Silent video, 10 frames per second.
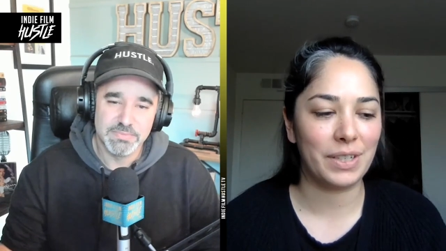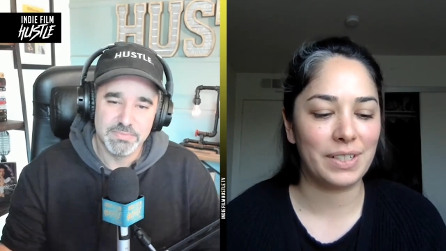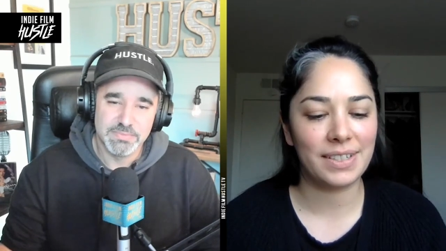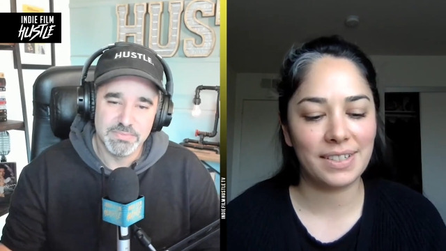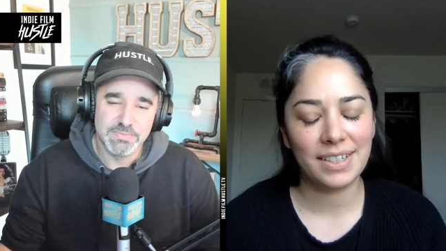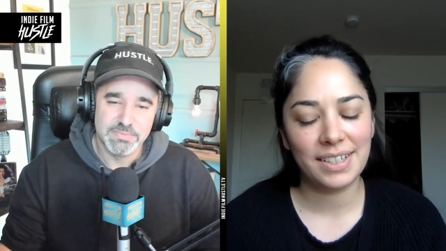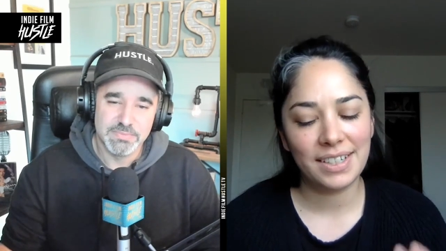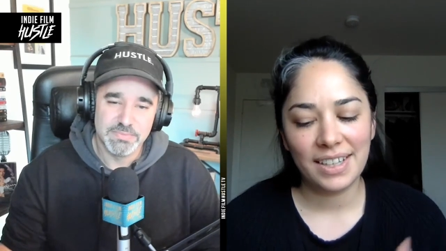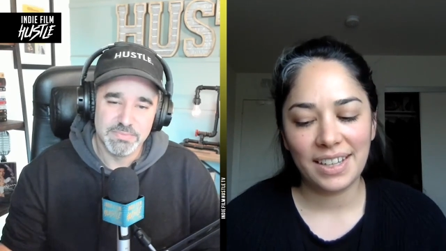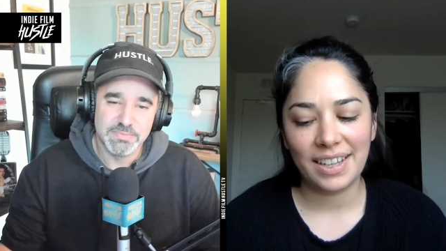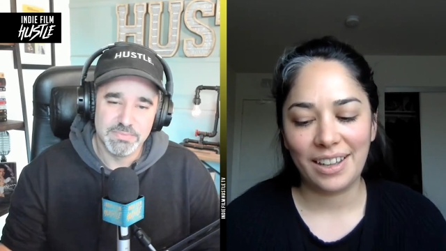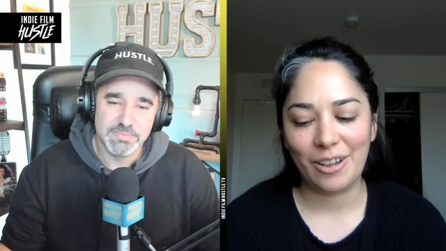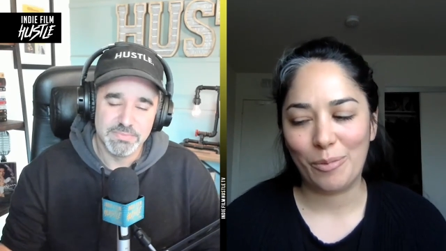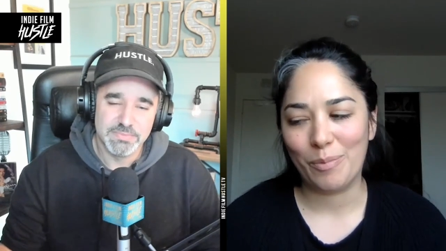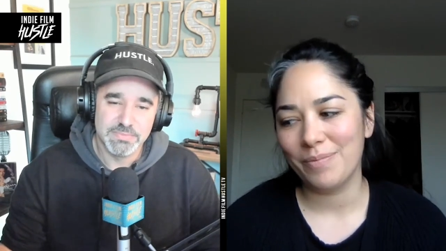Speaker 1: And
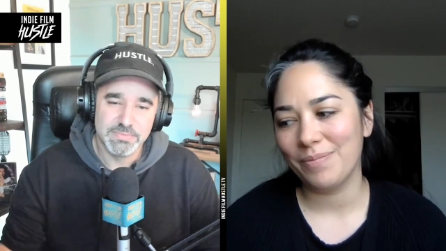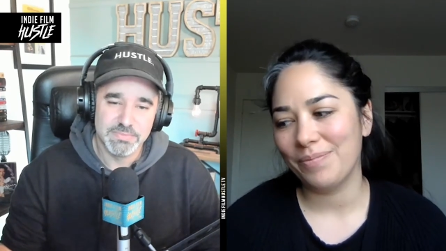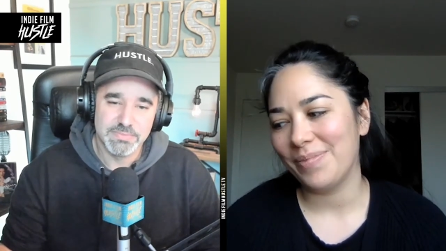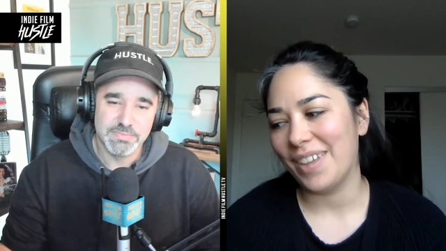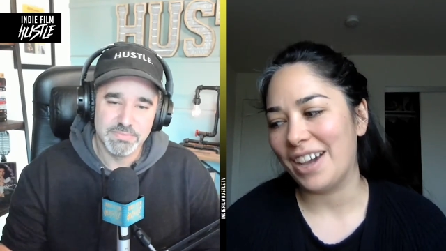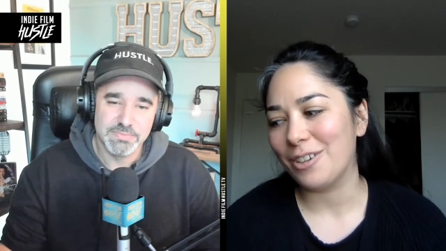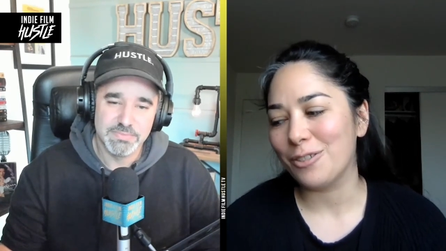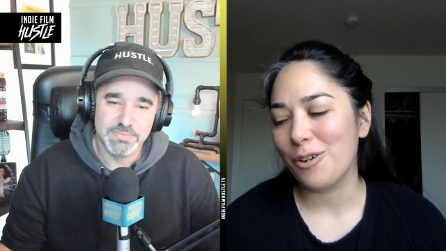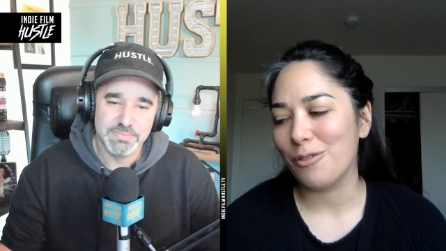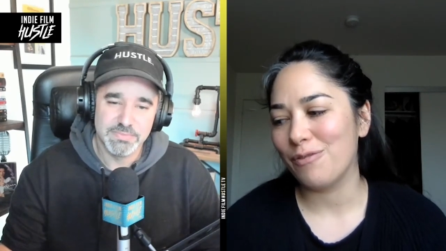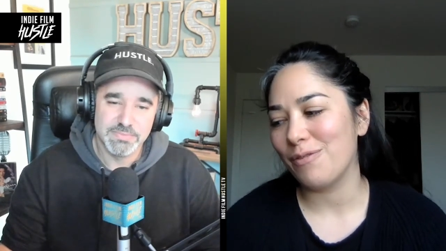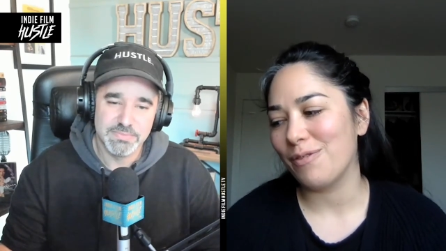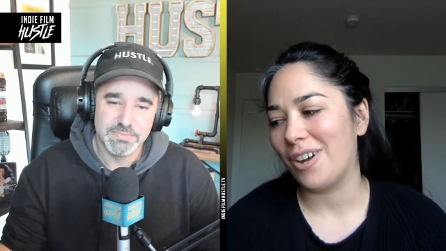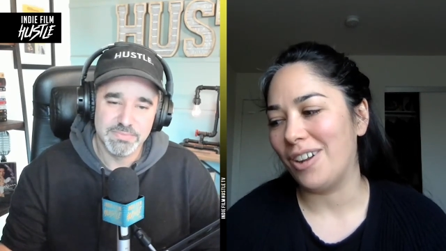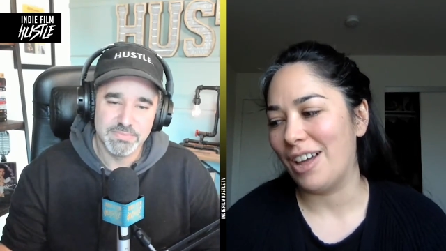um, I don't know
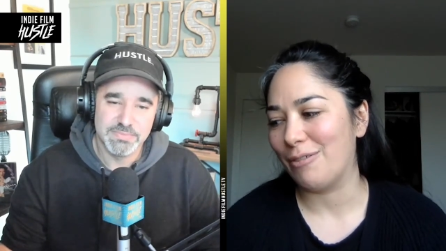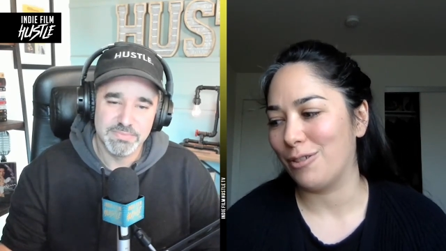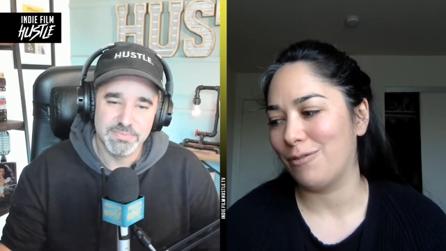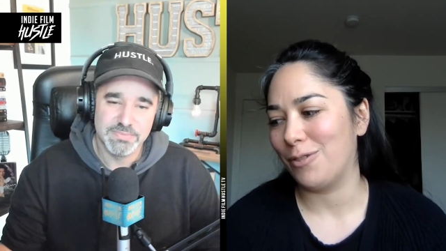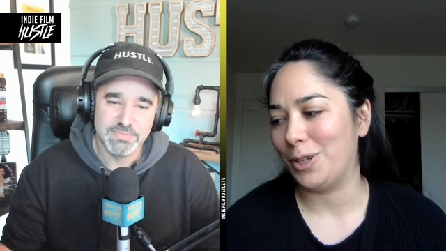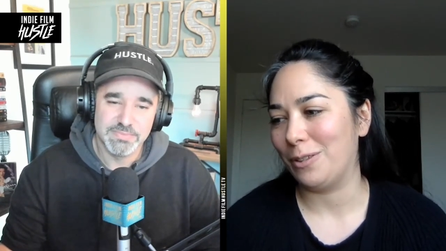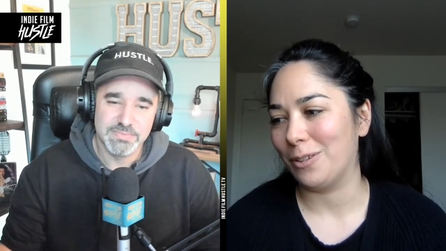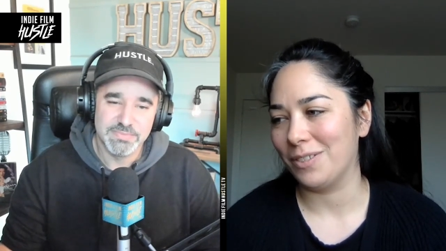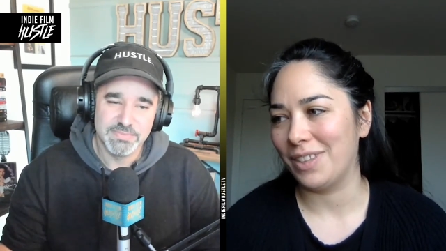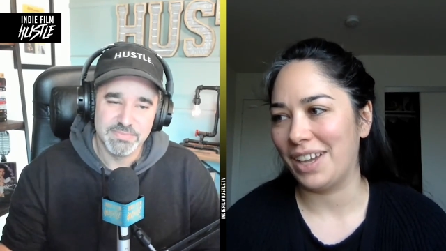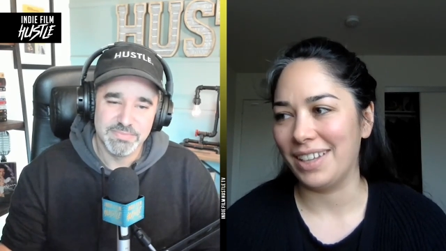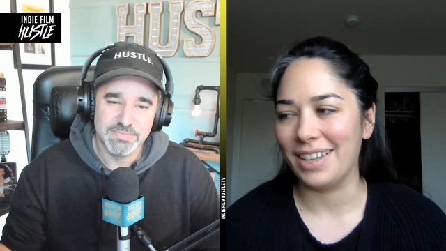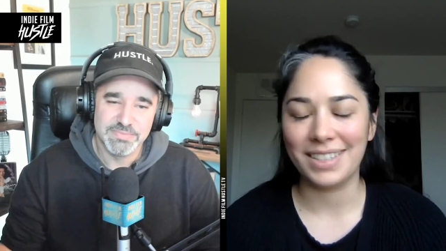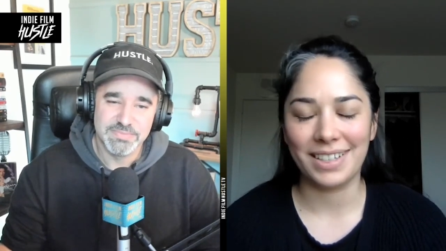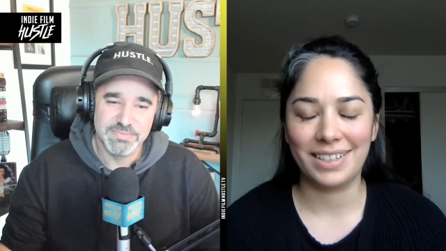if I'll ever fully learn that
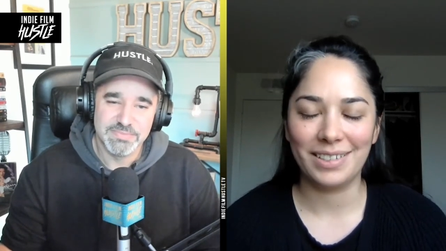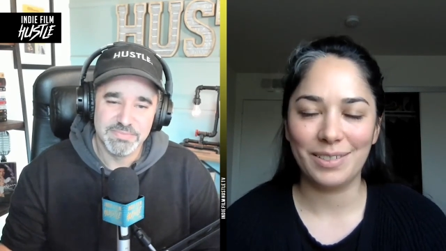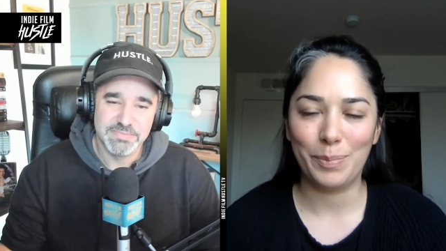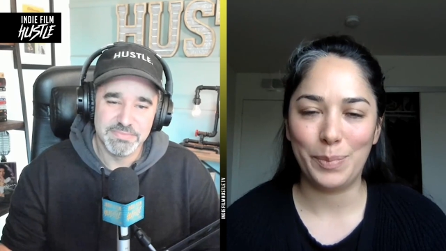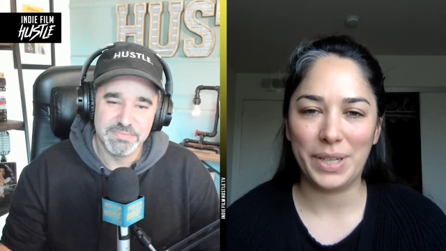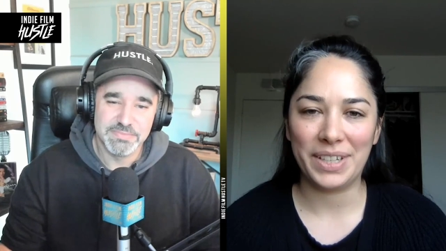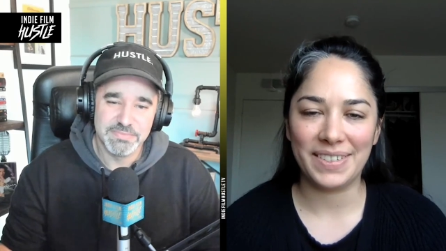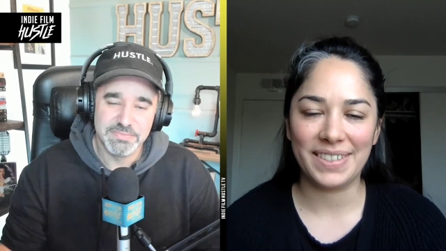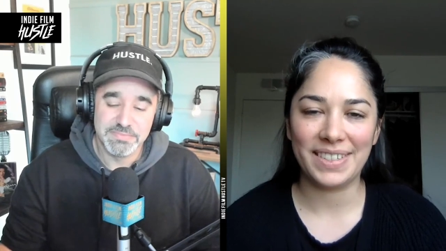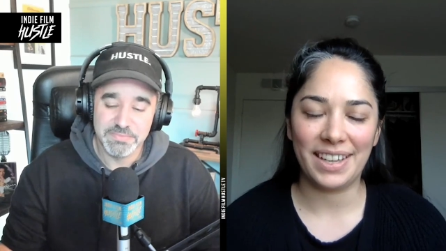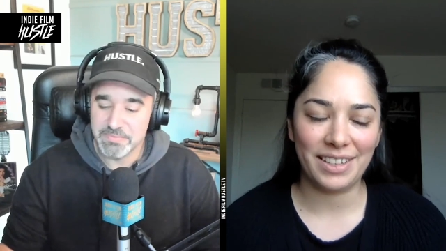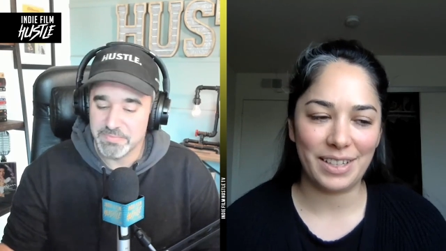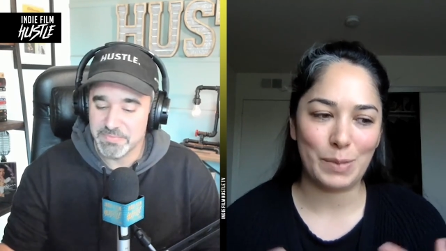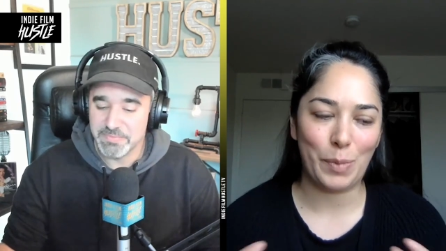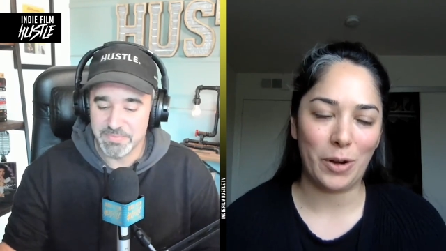lesson because I
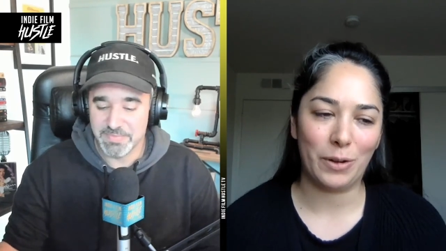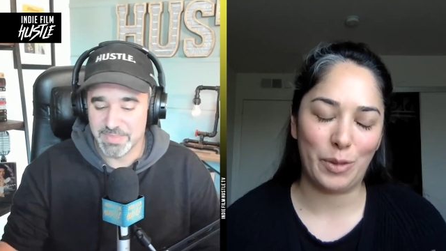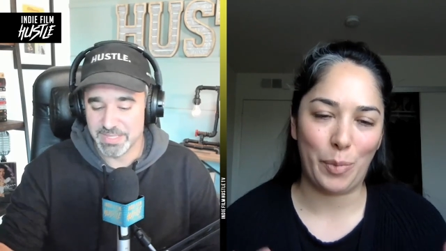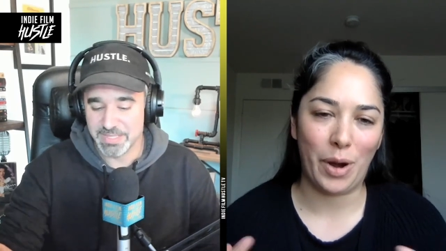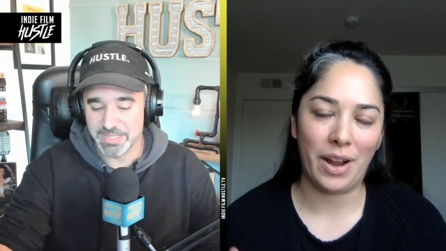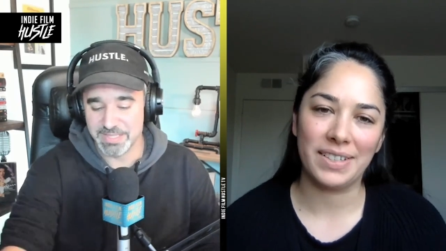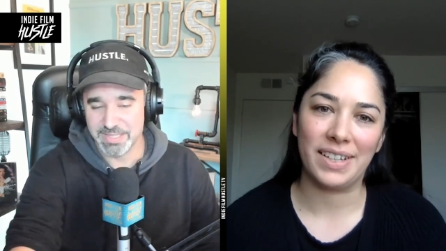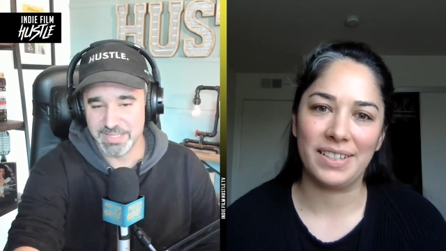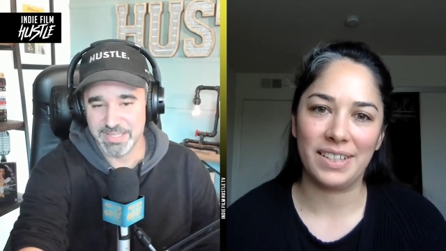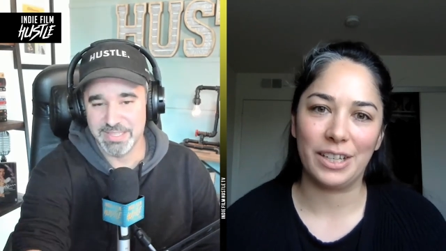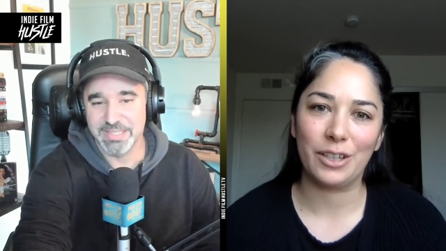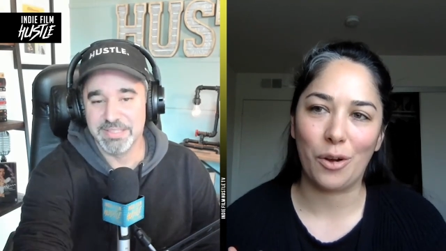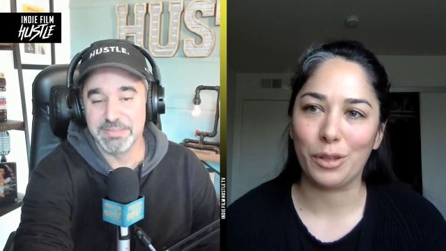think it's part of the process, like